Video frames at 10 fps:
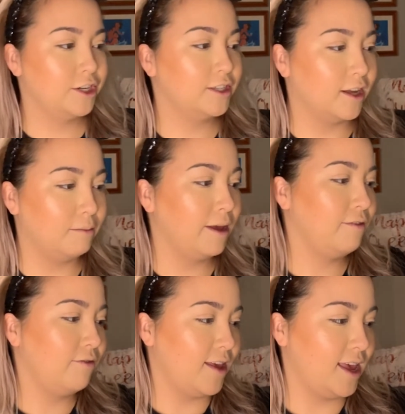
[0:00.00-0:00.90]
is on my
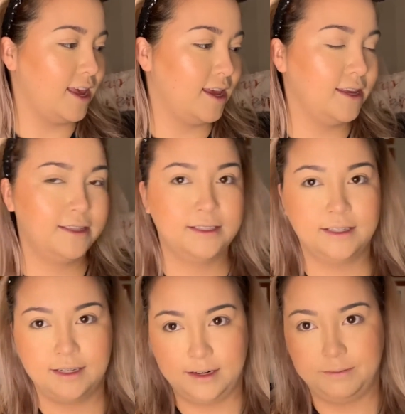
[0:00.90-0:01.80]
face.
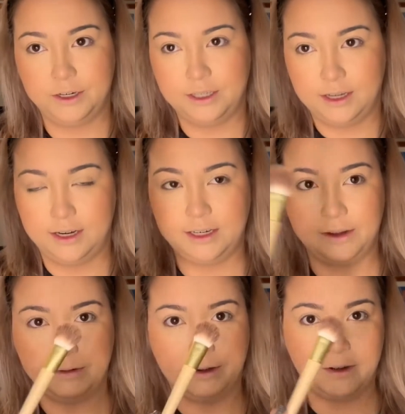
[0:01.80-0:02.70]
I'm just gonna
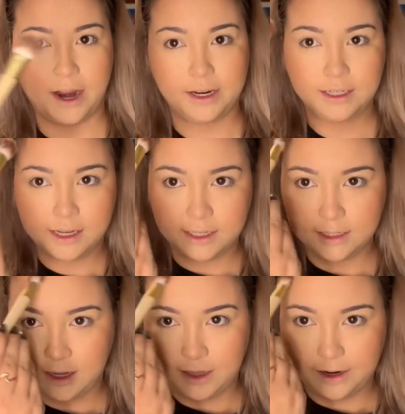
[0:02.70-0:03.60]
take whatever excess
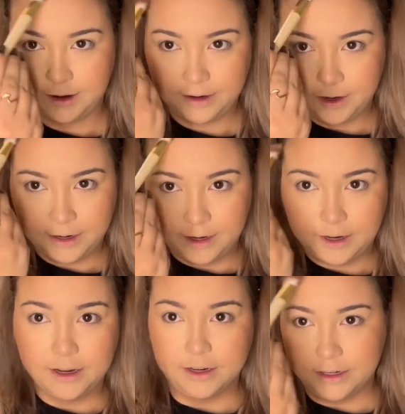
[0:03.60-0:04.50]
is on there
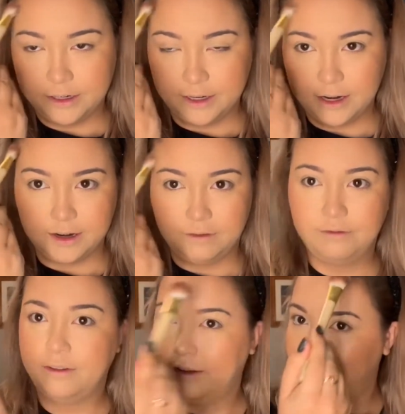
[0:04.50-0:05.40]
and just kind of
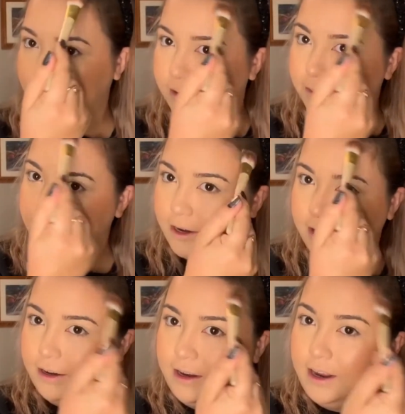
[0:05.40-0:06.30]
fluff it up
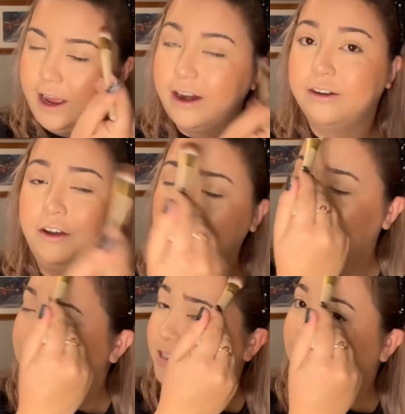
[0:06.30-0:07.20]
here. I don't know if
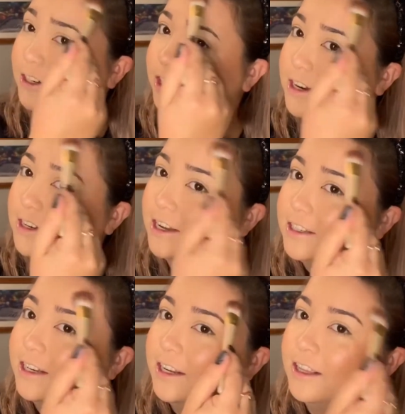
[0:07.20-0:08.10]
this actually does
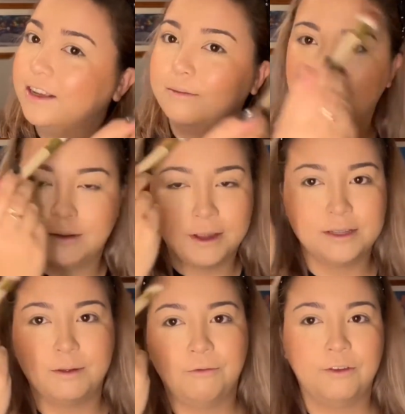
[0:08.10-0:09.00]
anything, but it
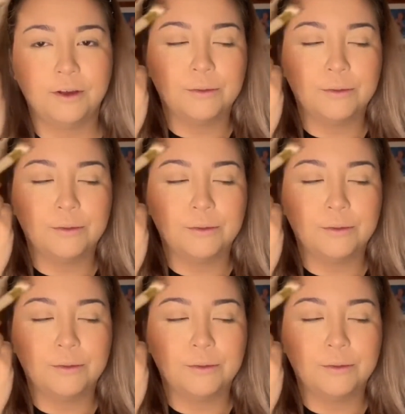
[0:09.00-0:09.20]
makes me feel